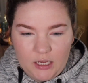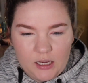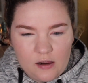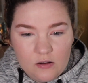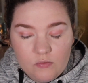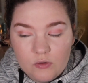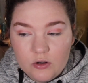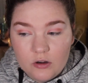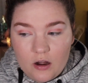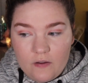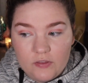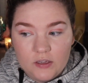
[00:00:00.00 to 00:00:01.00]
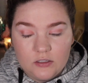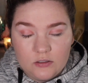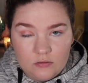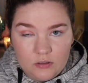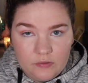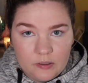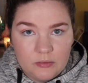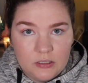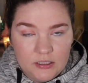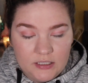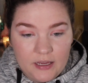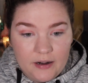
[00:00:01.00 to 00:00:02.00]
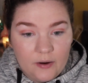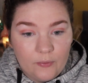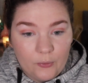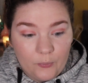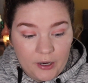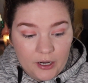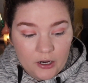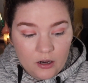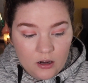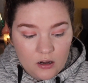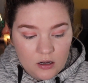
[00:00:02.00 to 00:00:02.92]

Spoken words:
I kind of wonder if they do live up to the 10-hour wear.